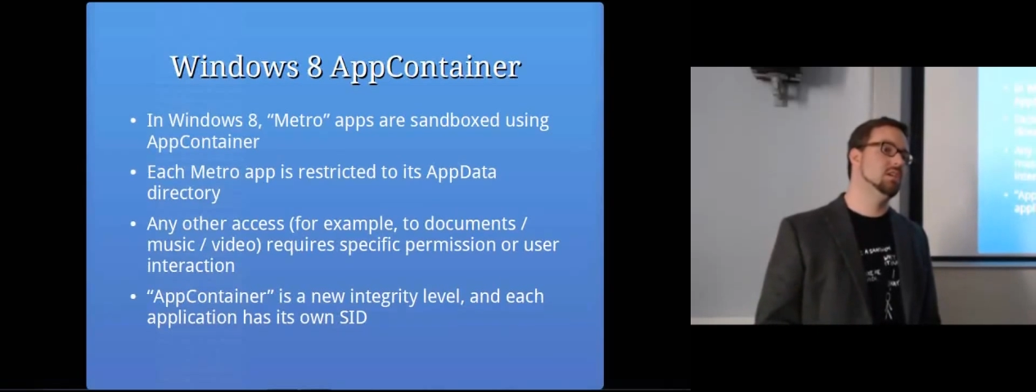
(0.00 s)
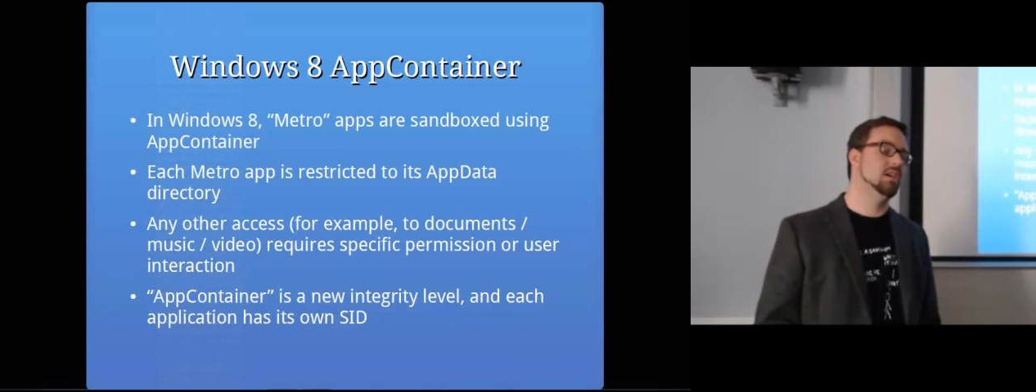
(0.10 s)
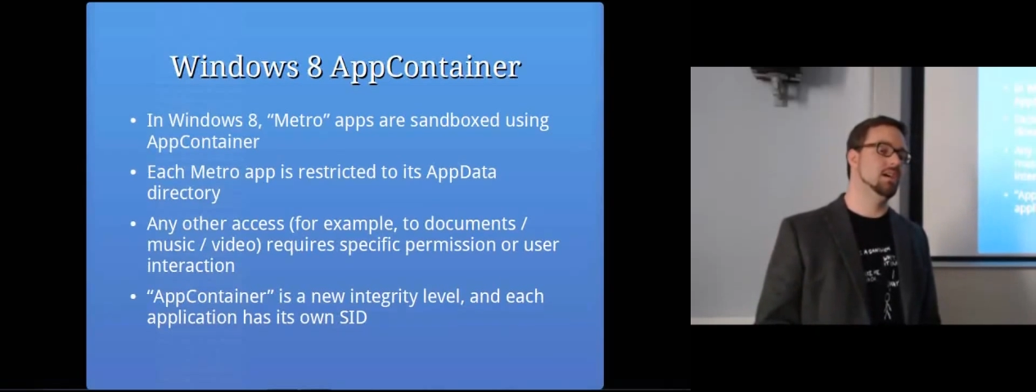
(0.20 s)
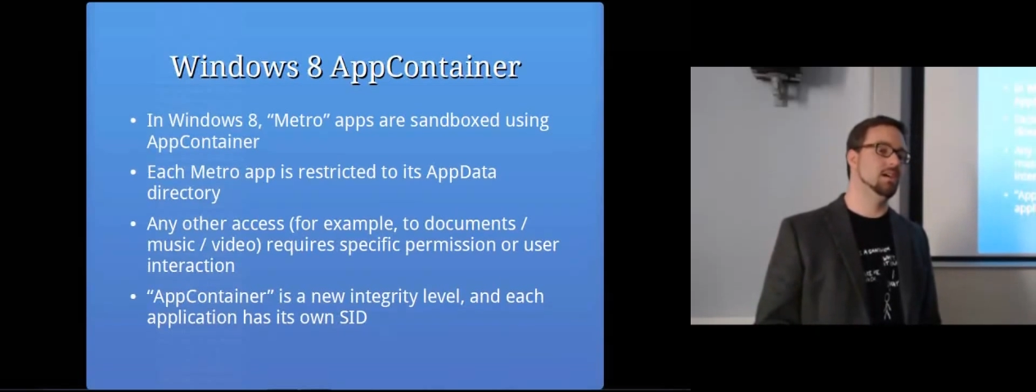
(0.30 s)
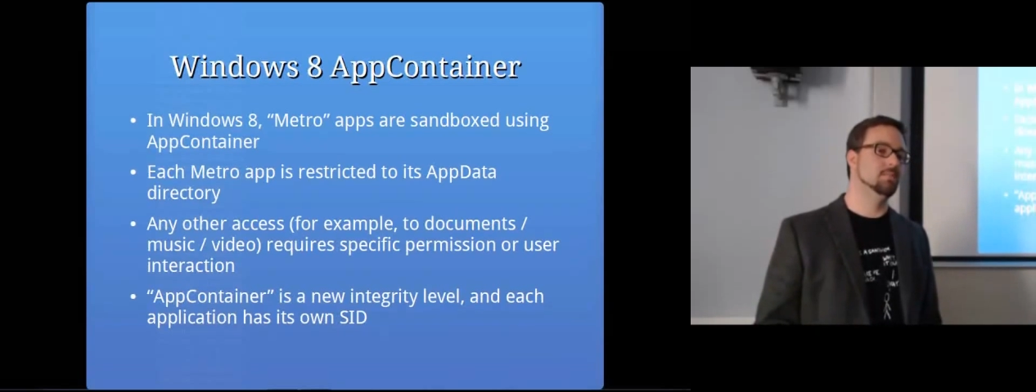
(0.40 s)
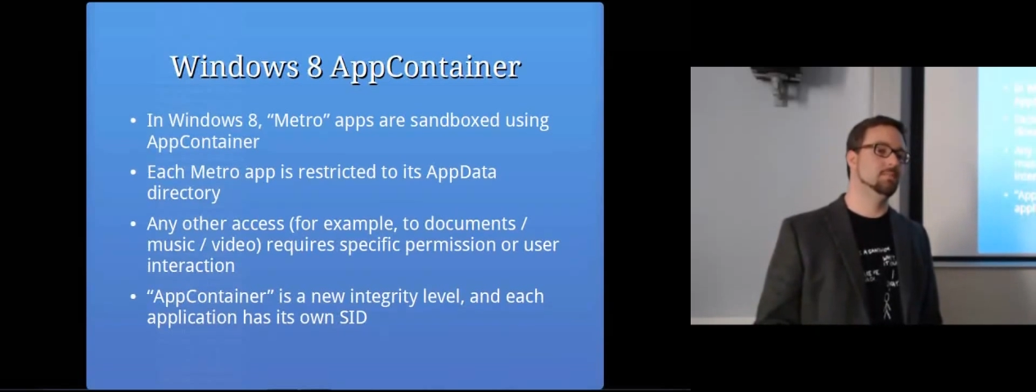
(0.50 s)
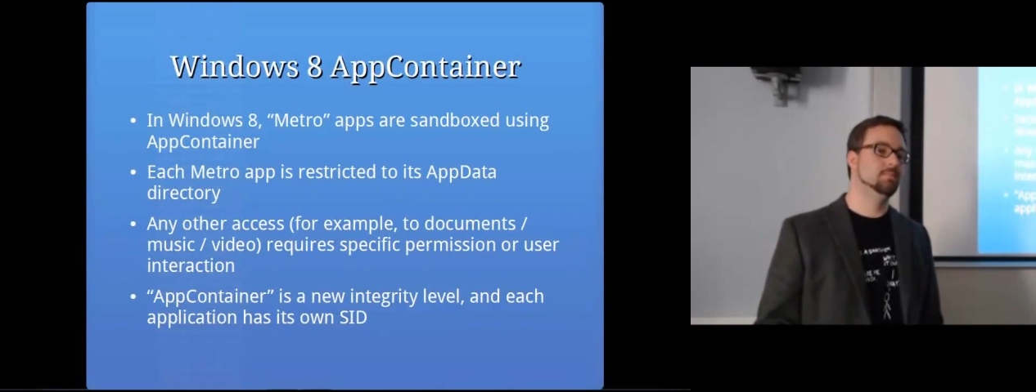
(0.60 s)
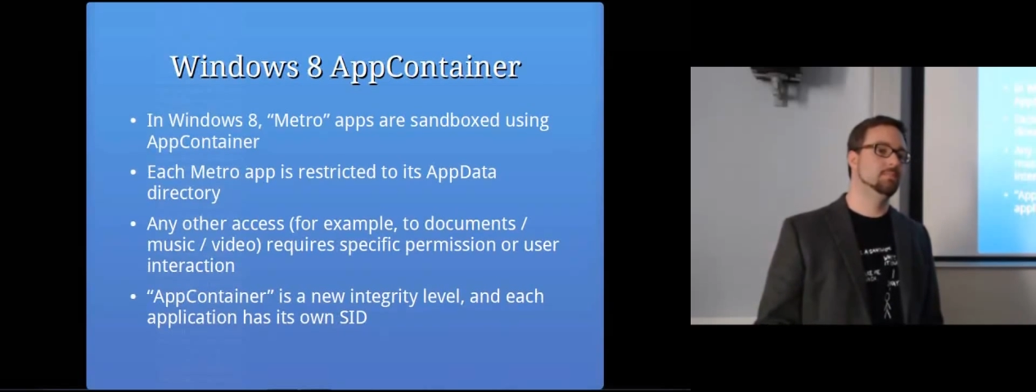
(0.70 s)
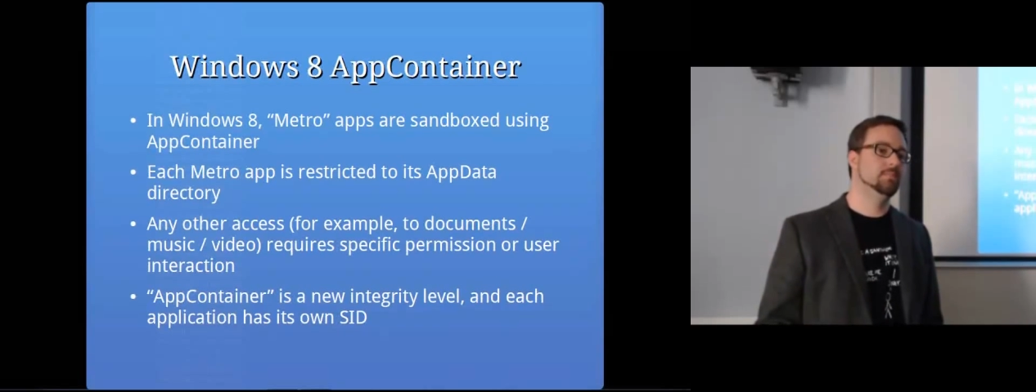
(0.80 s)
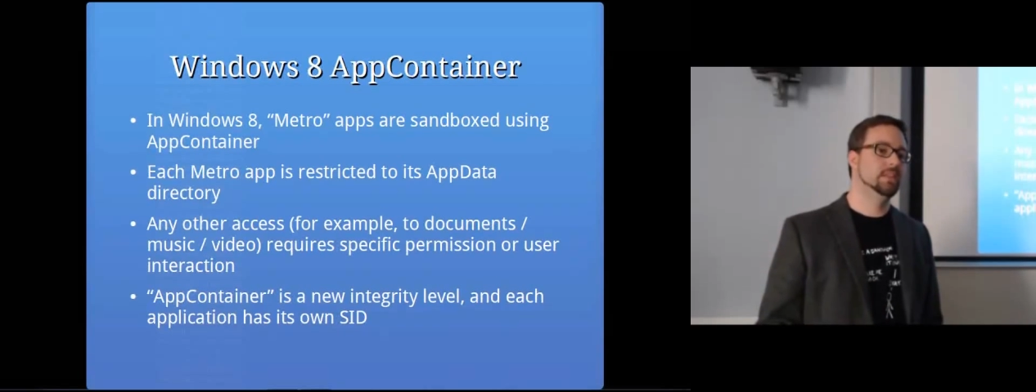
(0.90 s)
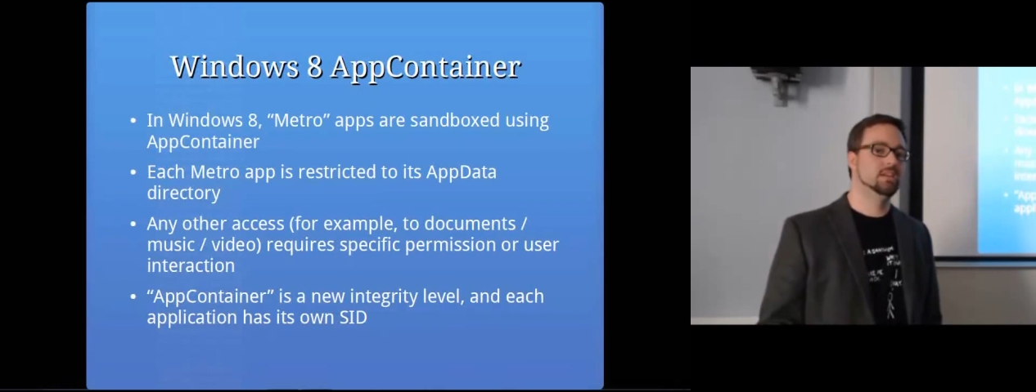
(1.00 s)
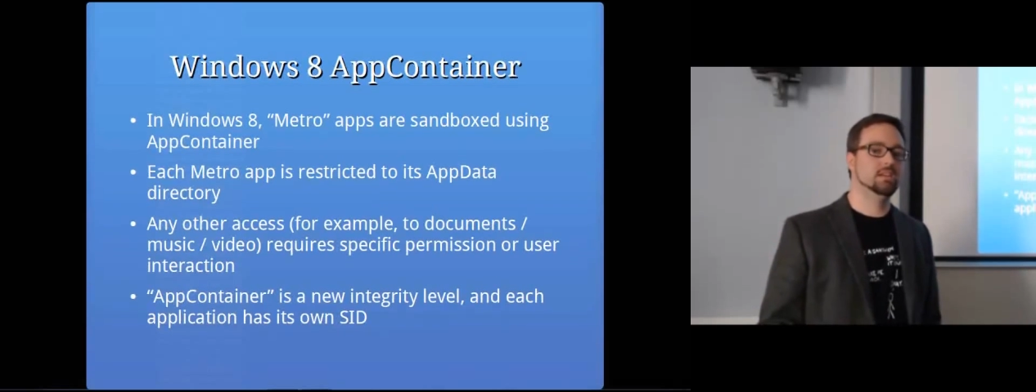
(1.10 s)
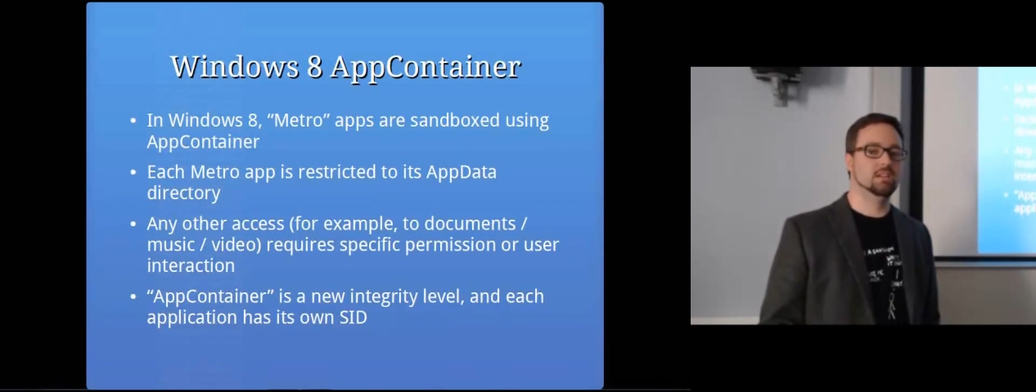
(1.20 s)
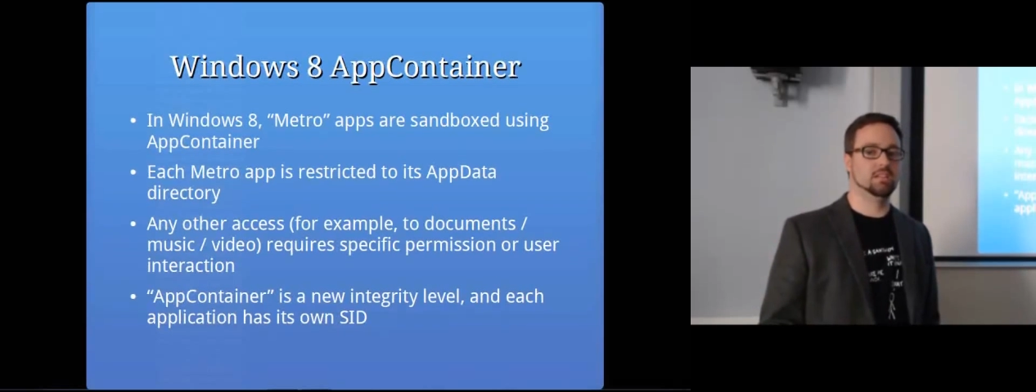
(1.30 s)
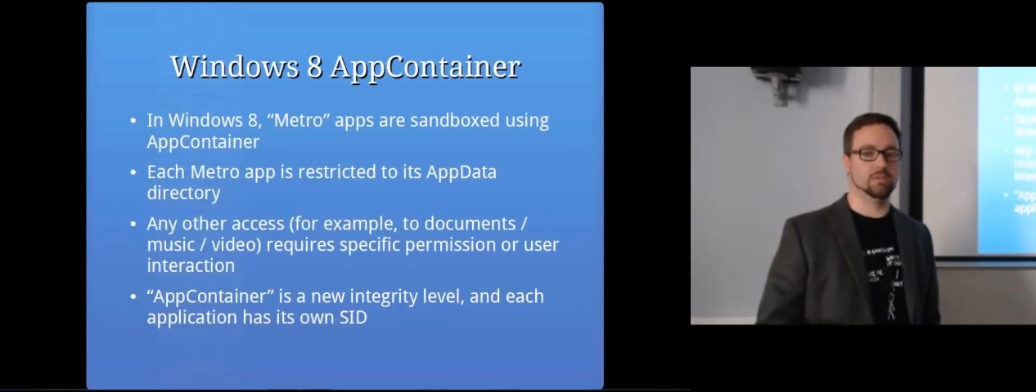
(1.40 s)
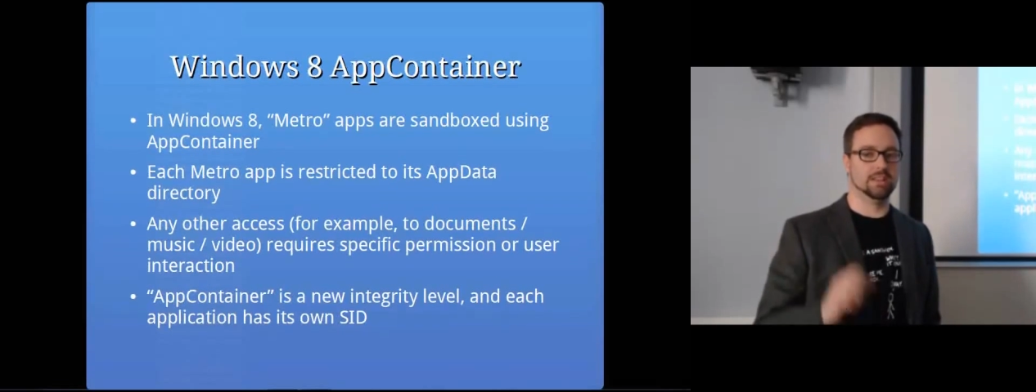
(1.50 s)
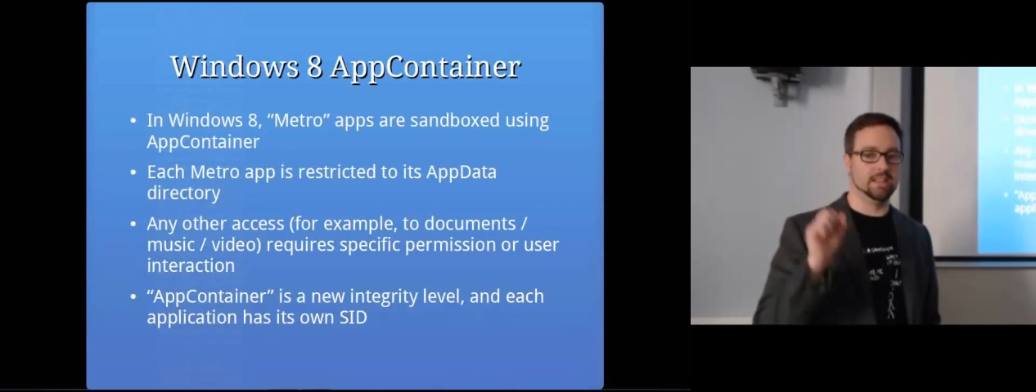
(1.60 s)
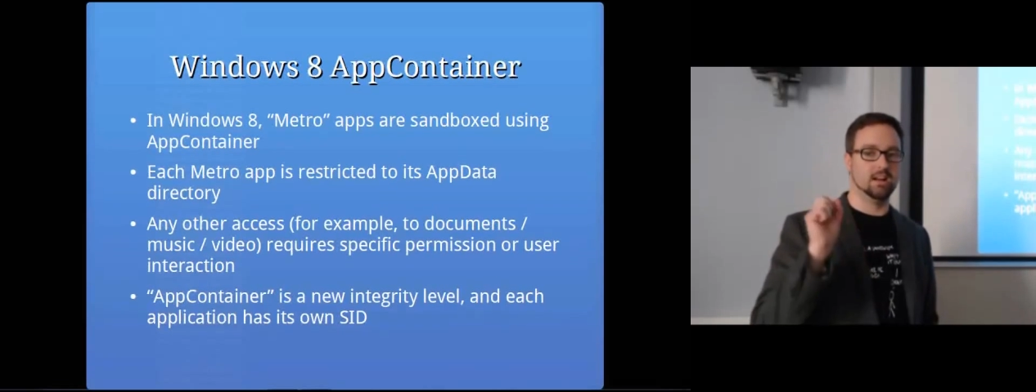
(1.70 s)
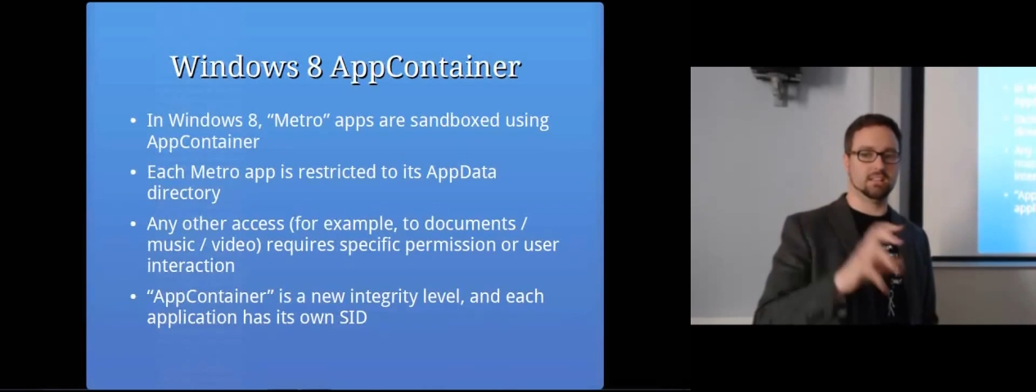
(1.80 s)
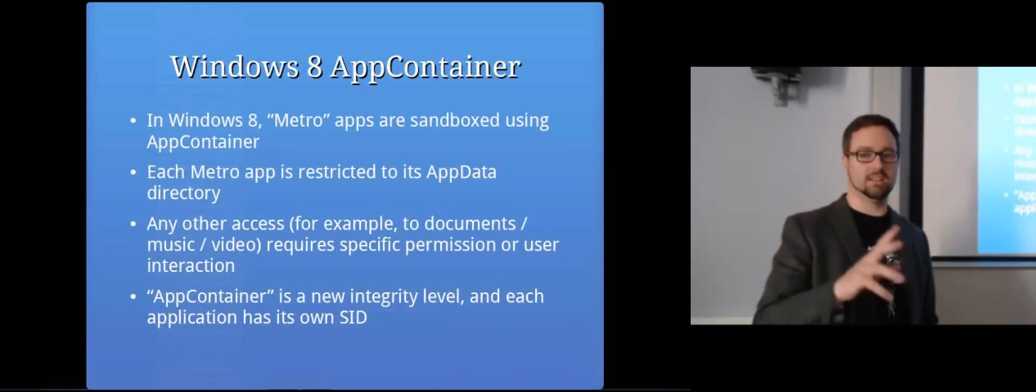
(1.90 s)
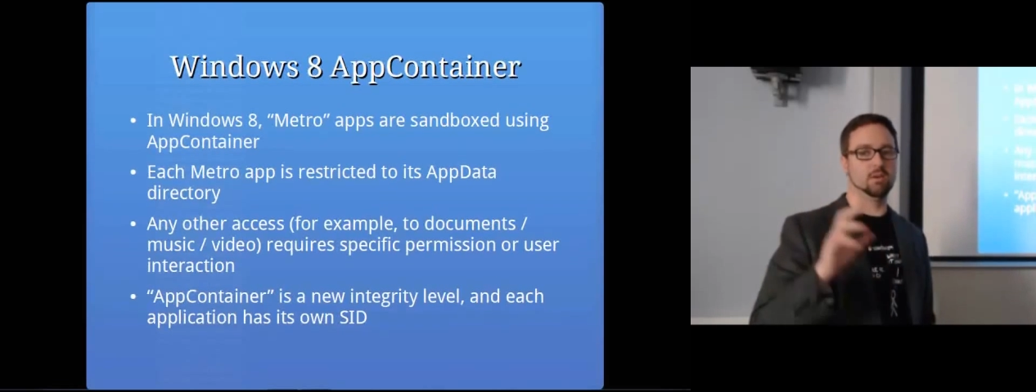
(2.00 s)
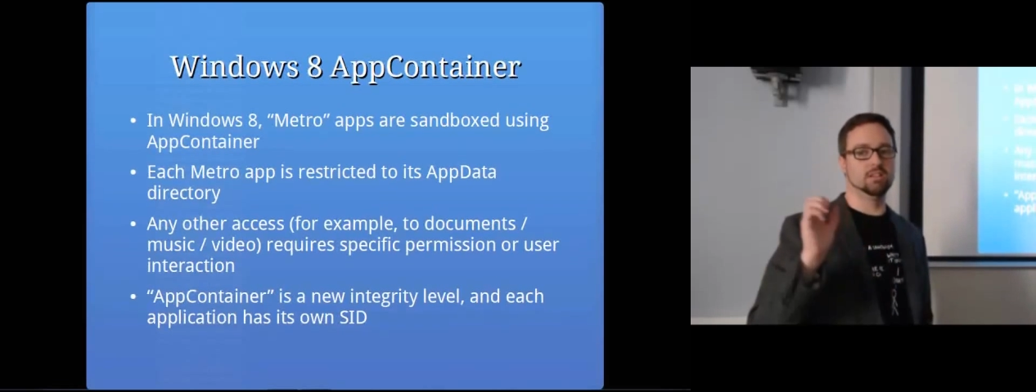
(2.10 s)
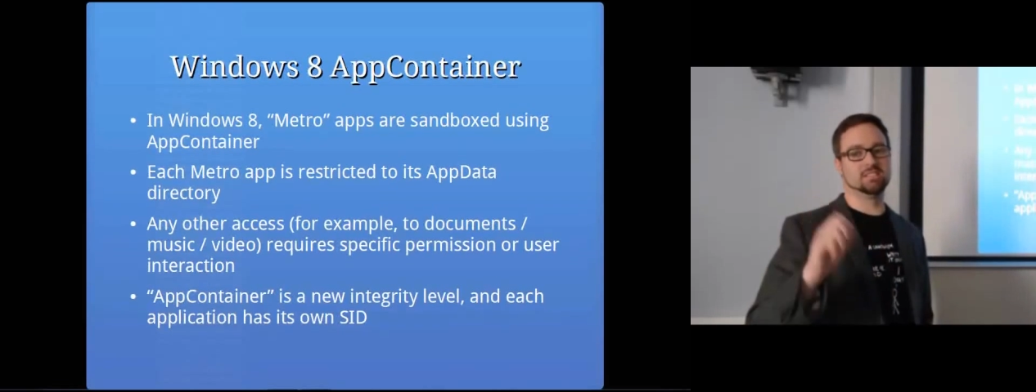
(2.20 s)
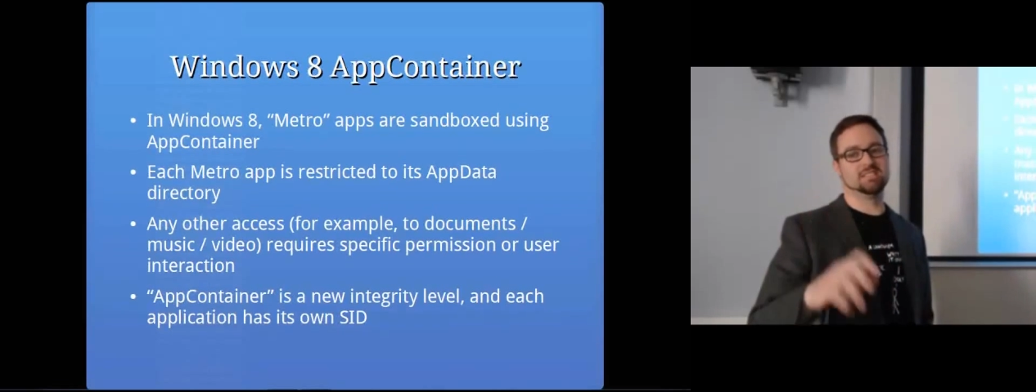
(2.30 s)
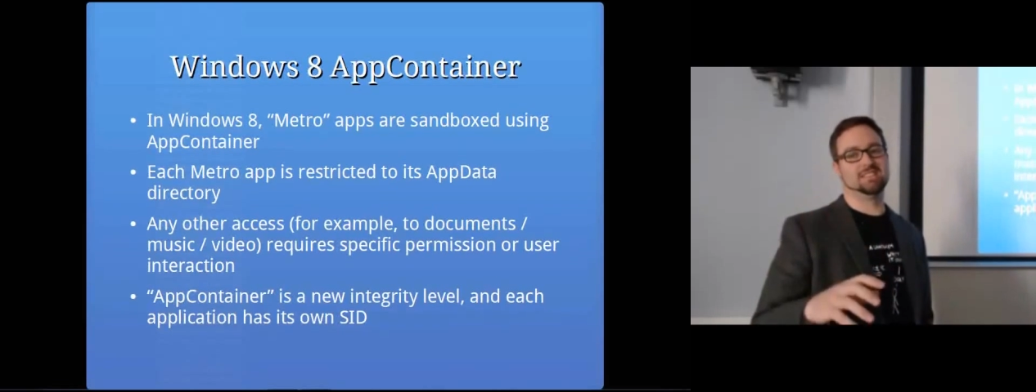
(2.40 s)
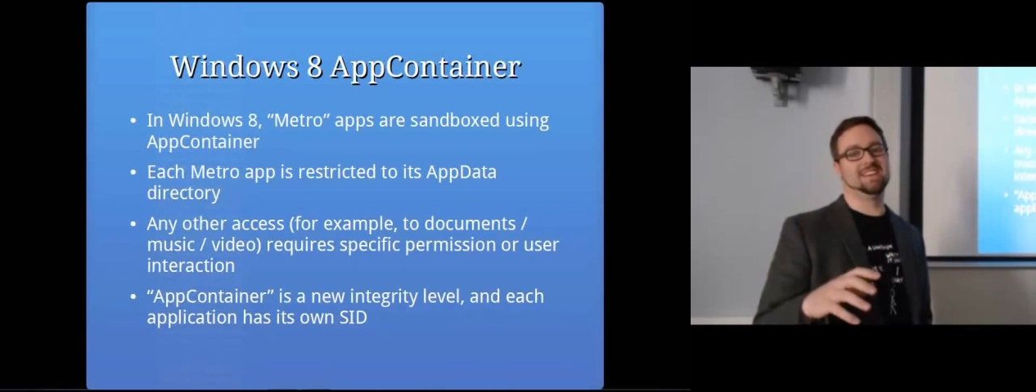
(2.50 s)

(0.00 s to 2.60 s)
the really ugly ones,